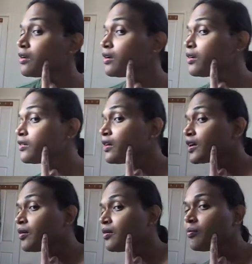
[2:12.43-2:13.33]
it's like
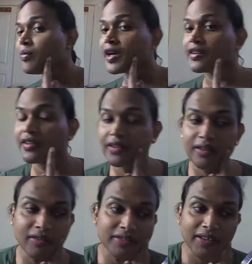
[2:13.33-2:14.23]
a
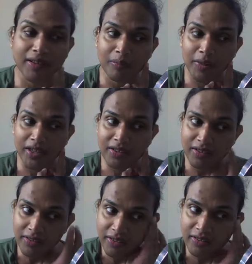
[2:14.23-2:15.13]
bacteria. It's like a
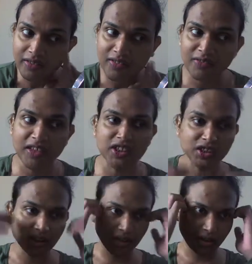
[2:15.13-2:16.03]
bacterial infection.